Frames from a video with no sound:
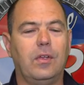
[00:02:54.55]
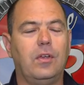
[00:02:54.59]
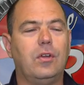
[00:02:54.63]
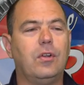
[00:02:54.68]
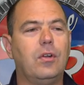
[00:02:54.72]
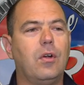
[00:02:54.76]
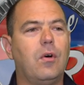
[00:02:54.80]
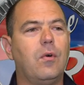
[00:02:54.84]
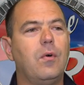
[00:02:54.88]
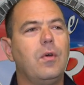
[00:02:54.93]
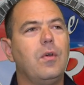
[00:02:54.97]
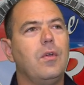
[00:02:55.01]
You
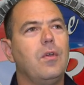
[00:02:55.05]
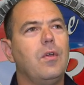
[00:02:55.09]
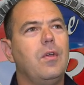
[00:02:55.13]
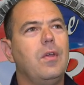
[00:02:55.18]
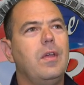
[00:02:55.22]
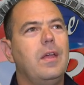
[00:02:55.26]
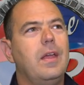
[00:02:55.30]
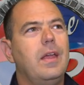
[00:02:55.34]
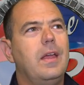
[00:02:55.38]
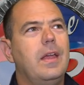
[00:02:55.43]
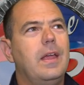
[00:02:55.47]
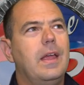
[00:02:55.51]
know,
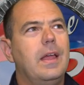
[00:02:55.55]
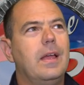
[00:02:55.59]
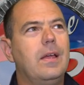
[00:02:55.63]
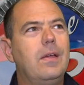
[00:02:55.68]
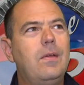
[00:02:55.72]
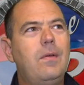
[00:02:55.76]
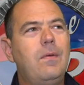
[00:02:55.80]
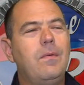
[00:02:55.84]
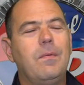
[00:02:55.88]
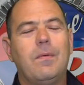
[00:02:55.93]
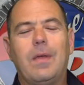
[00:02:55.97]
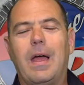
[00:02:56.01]

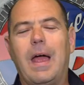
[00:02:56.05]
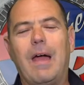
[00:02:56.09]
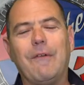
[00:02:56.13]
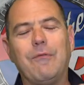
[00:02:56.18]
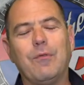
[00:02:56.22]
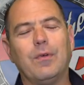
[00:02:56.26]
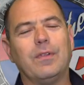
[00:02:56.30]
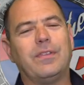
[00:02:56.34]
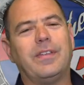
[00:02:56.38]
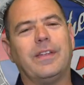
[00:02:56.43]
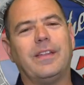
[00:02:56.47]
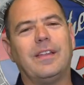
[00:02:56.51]

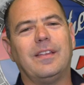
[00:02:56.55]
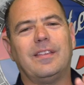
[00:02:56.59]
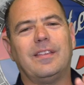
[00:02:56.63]
everyone said the